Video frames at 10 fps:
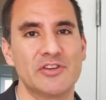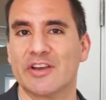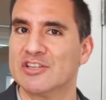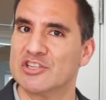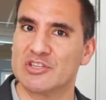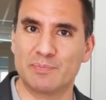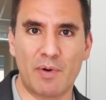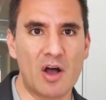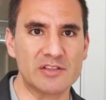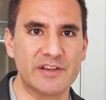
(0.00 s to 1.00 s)
You can just
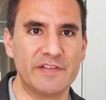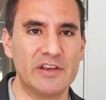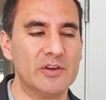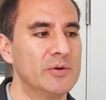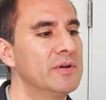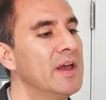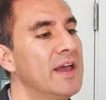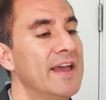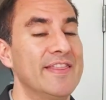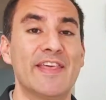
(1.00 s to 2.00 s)
pause the video,
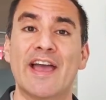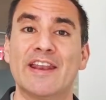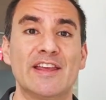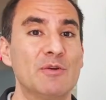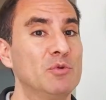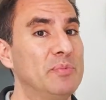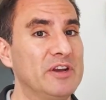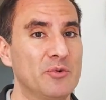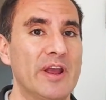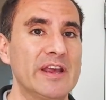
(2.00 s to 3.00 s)
and then it would be
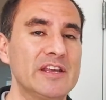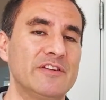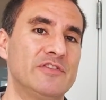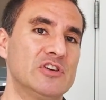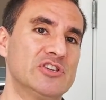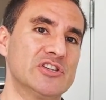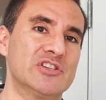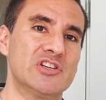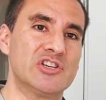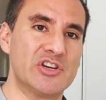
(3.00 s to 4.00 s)
great if you
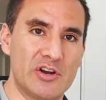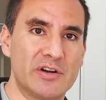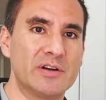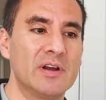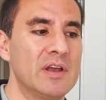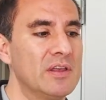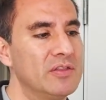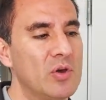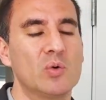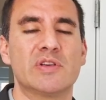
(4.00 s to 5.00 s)
just share
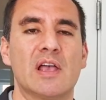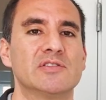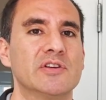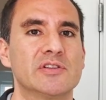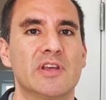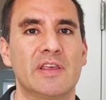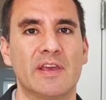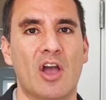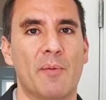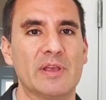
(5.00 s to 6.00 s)
those answers in the
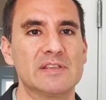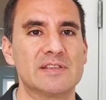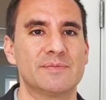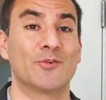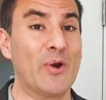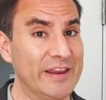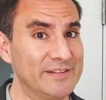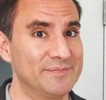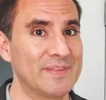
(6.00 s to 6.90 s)
comments. Great.